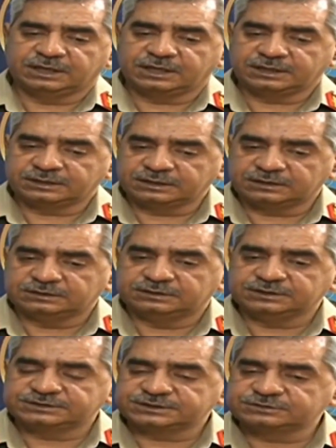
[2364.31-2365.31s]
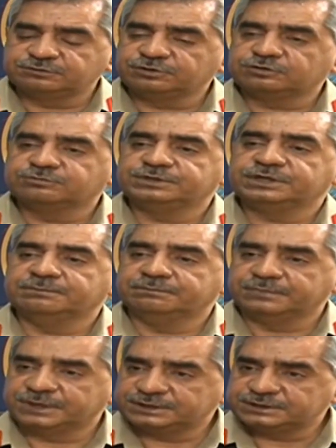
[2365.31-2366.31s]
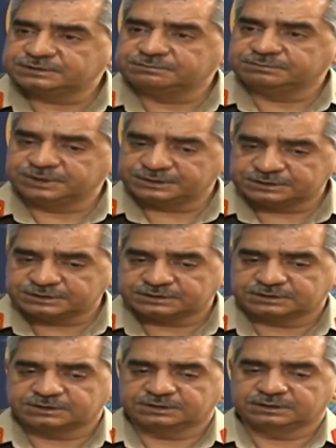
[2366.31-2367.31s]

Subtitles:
and this is going to be a major